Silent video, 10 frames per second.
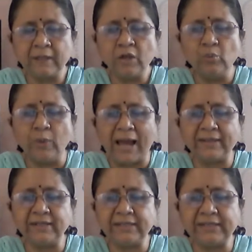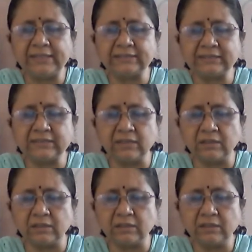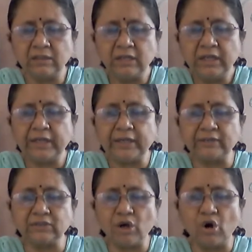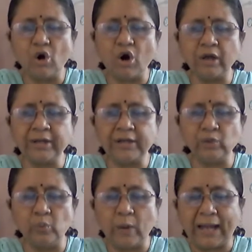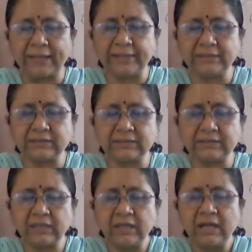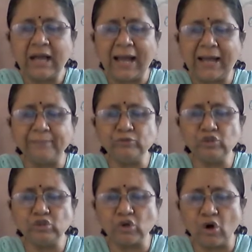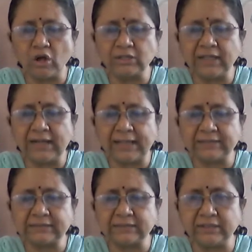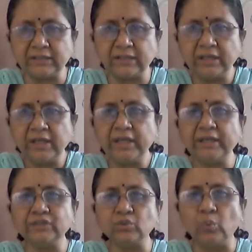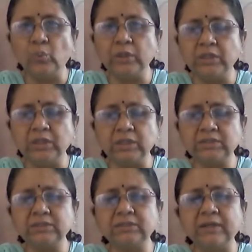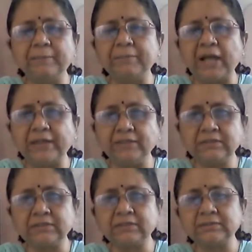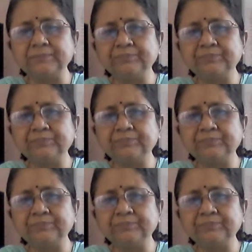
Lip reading: Vanity, sir, is a horrid vice. I am sure the lesson is worth the price."